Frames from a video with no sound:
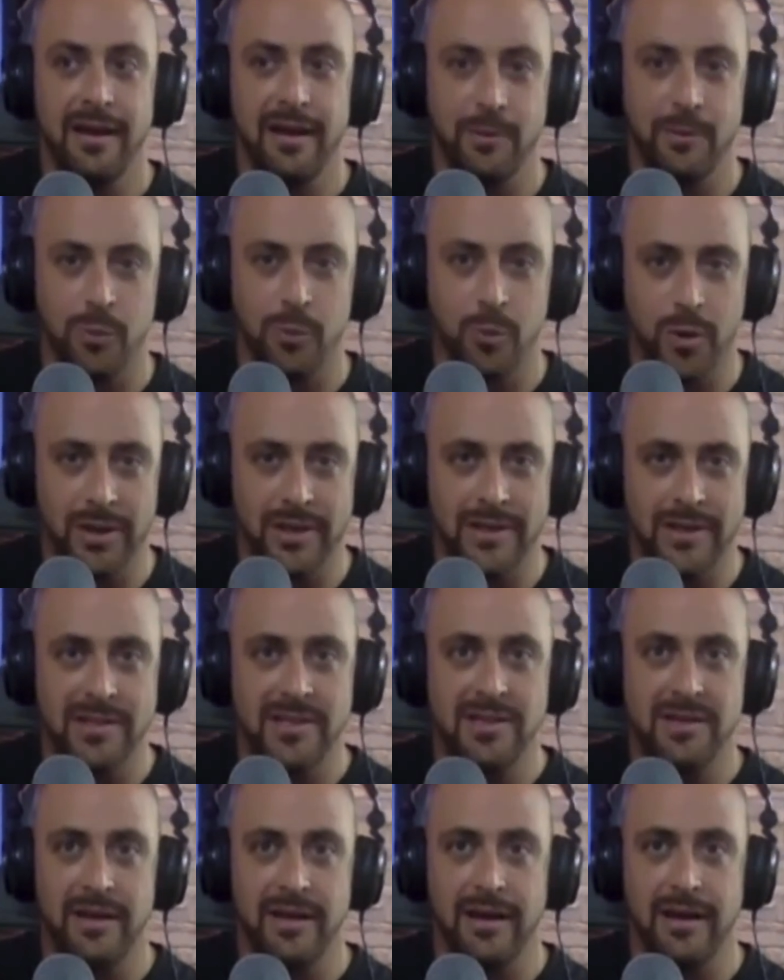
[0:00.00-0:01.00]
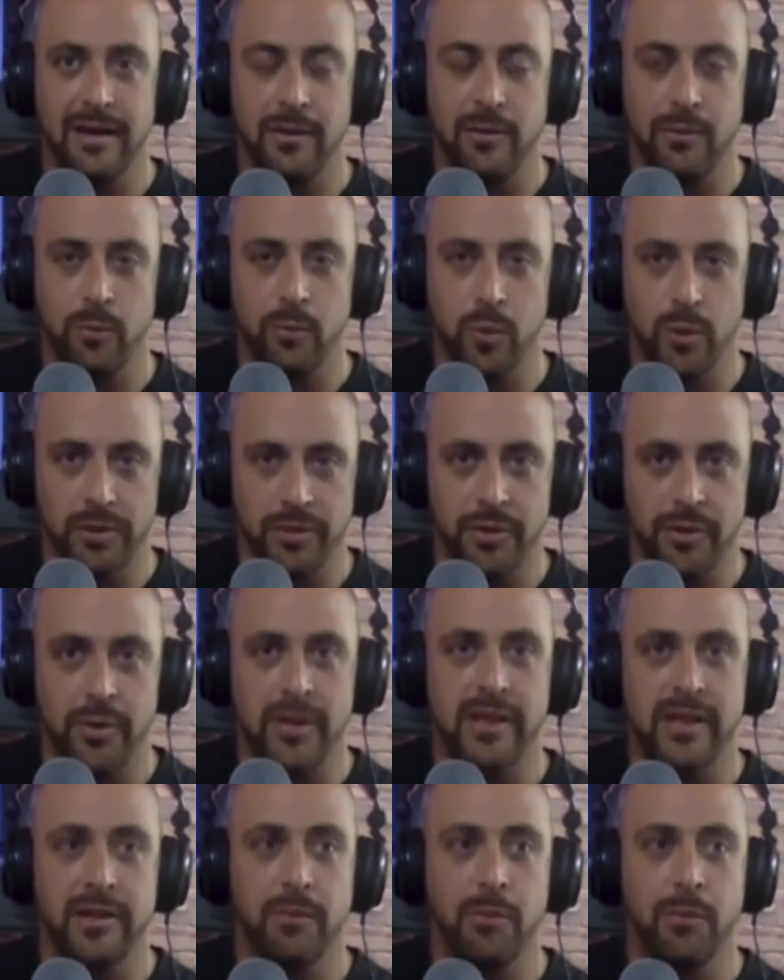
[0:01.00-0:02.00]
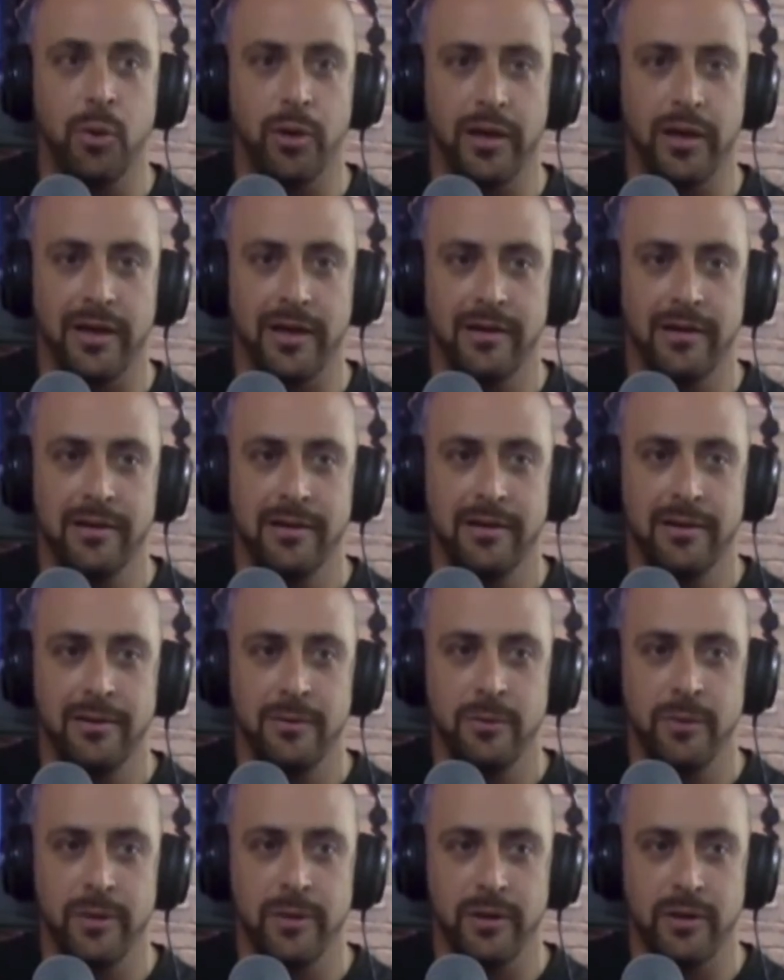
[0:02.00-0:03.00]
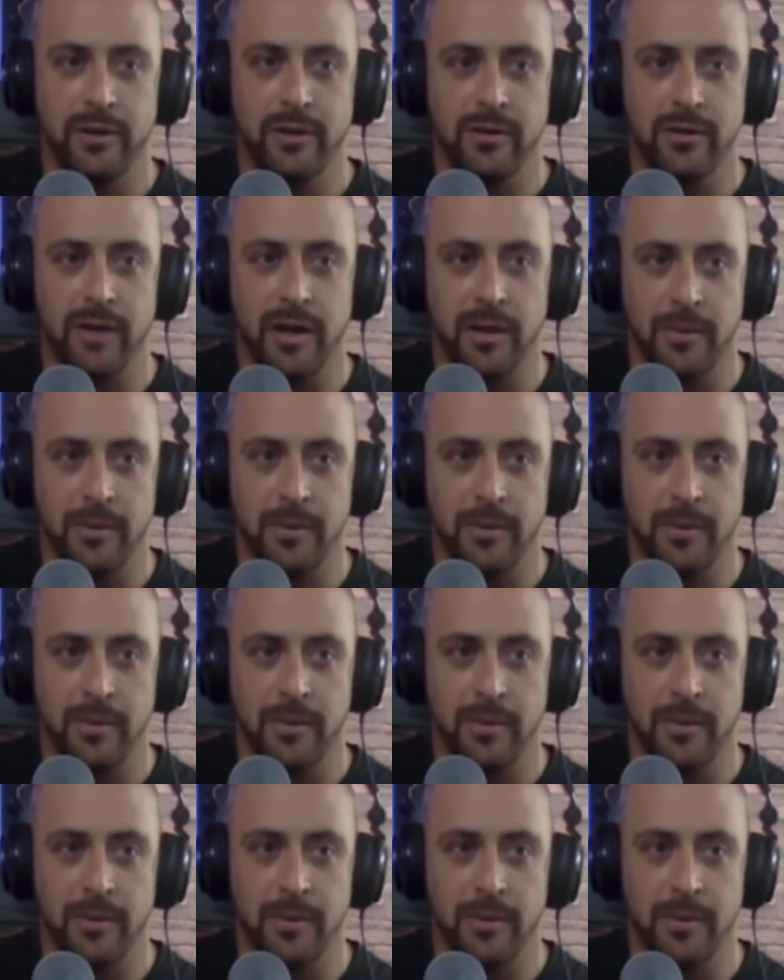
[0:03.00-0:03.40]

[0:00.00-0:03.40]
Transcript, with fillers: and wants at 1:30 in the morning when they're